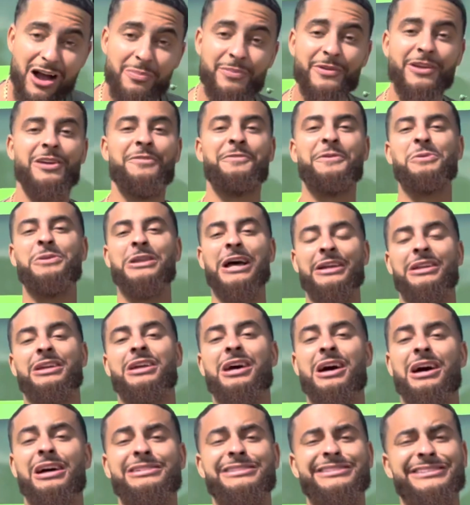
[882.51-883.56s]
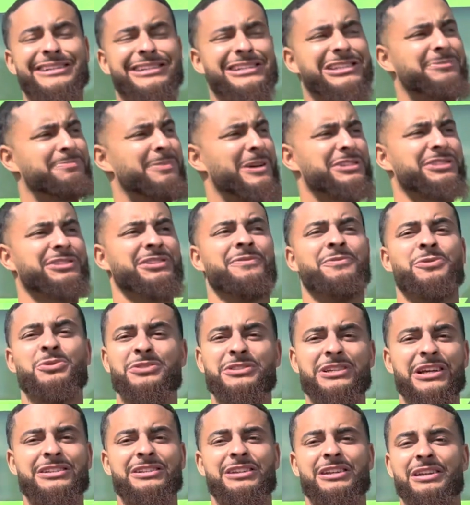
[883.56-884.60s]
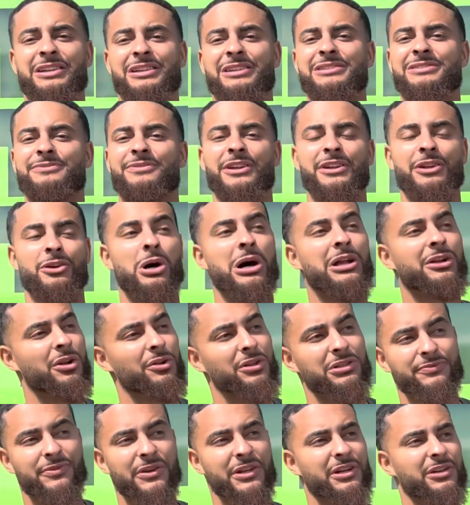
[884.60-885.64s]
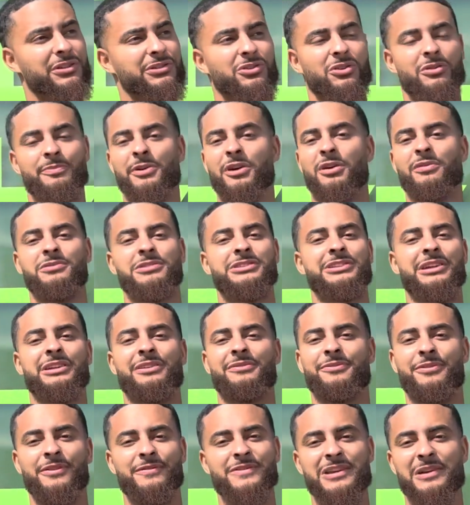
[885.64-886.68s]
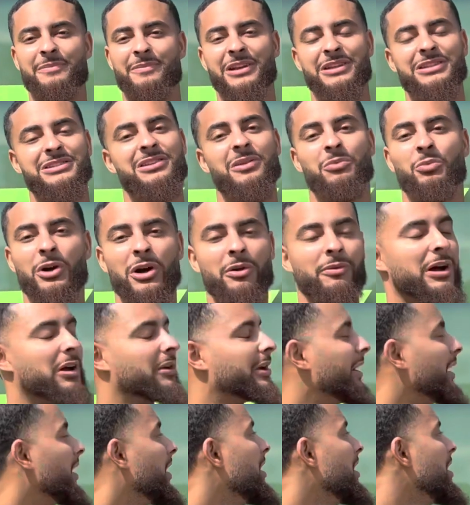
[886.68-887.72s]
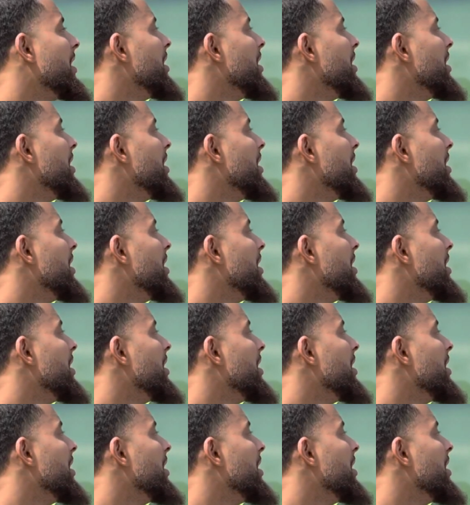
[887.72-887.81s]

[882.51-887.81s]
if you like the content, especially if you stay to the end of this video. I know this video is going to be over 10, 15 minutes, somewhere around there.